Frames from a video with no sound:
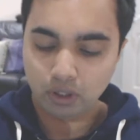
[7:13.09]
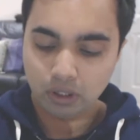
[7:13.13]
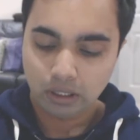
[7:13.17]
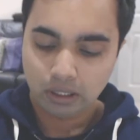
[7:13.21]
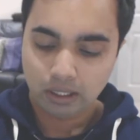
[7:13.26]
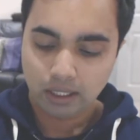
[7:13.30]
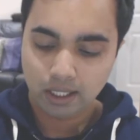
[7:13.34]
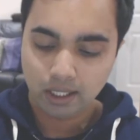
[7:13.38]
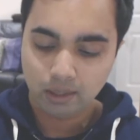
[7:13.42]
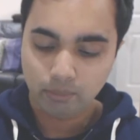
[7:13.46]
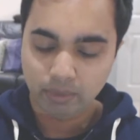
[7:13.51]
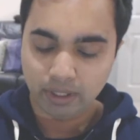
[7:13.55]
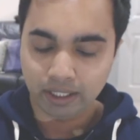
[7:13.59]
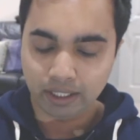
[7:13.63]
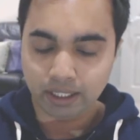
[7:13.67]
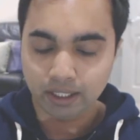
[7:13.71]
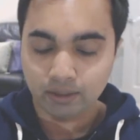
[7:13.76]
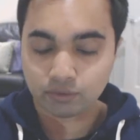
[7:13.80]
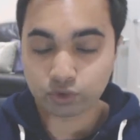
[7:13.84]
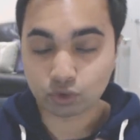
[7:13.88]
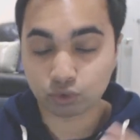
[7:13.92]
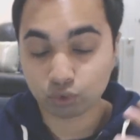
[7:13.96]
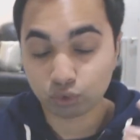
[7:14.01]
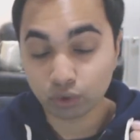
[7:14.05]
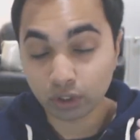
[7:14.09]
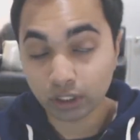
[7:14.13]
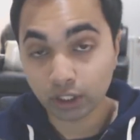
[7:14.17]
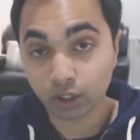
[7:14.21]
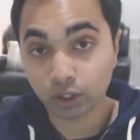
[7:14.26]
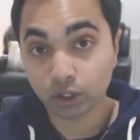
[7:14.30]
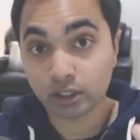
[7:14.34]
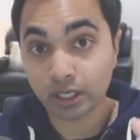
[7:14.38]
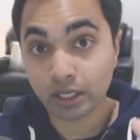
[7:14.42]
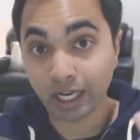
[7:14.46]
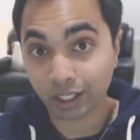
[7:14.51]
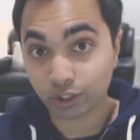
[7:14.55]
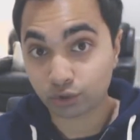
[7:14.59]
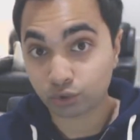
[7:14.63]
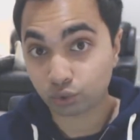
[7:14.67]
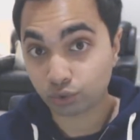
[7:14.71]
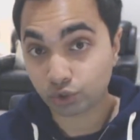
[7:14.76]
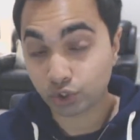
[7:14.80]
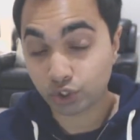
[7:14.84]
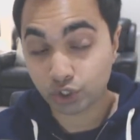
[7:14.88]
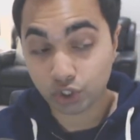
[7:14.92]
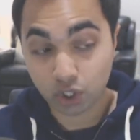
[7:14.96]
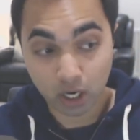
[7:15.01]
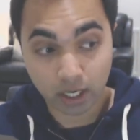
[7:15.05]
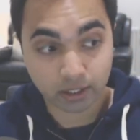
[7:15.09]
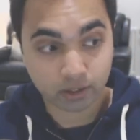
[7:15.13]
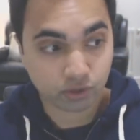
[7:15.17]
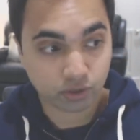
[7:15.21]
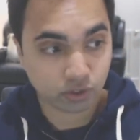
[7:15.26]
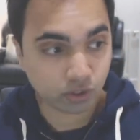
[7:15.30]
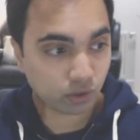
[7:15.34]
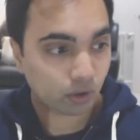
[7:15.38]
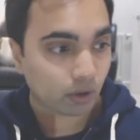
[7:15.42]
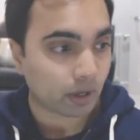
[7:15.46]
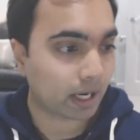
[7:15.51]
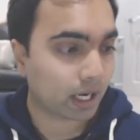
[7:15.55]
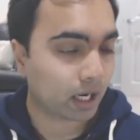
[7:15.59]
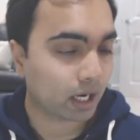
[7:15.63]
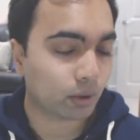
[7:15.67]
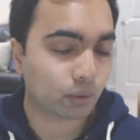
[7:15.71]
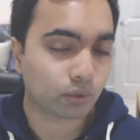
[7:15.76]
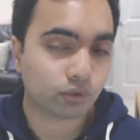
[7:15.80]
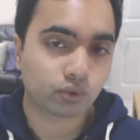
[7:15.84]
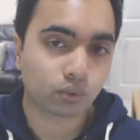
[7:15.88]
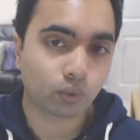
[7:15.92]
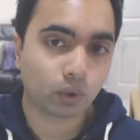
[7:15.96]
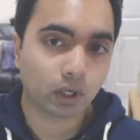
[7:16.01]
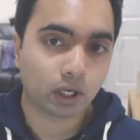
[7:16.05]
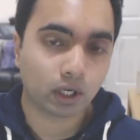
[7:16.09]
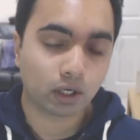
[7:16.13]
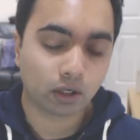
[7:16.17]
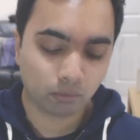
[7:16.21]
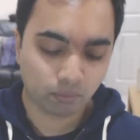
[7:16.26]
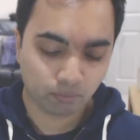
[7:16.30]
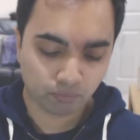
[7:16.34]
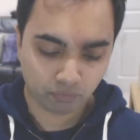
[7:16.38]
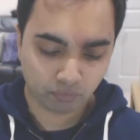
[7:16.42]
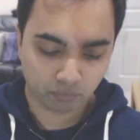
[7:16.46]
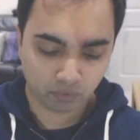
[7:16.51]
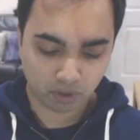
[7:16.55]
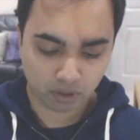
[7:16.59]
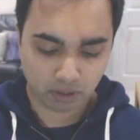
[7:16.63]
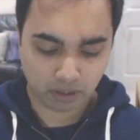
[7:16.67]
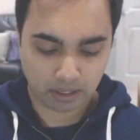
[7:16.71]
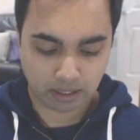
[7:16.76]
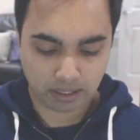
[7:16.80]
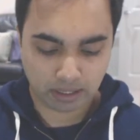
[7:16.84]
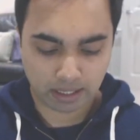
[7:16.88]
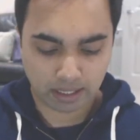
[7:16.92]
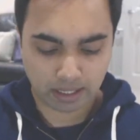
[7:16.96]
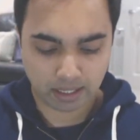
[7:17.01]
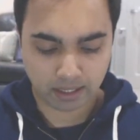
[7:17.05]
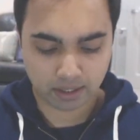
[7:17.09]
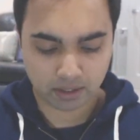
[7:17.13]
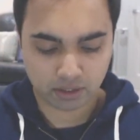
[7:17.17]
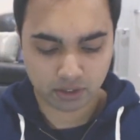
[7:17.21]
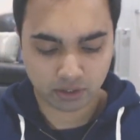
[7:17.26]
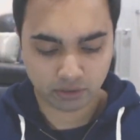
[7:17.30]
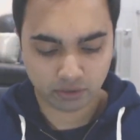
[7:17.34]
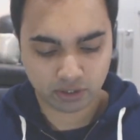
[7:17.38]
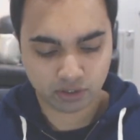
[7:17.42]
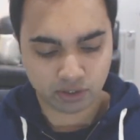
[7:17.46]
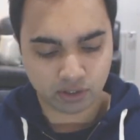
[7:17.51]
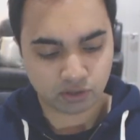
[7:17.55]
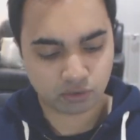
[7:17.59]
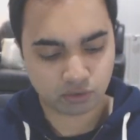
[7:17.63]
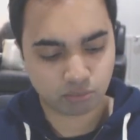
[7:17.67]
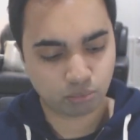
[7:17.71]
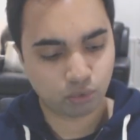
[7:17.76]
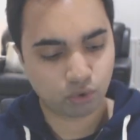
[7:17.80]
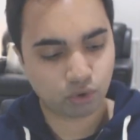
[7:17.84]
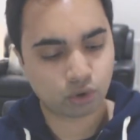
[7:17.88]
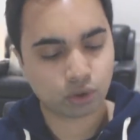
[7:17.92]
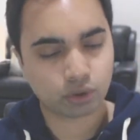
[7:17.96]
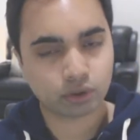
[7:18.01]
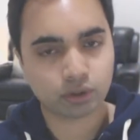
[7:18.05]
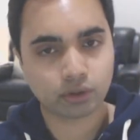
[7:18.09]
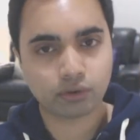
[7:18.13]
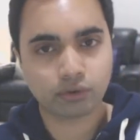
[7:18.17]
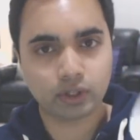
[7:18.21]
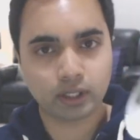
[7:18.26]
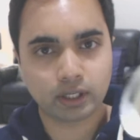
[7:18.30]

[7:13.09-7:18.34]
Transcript: Um, it gives a really good natural shine to your hair as well and this is more on the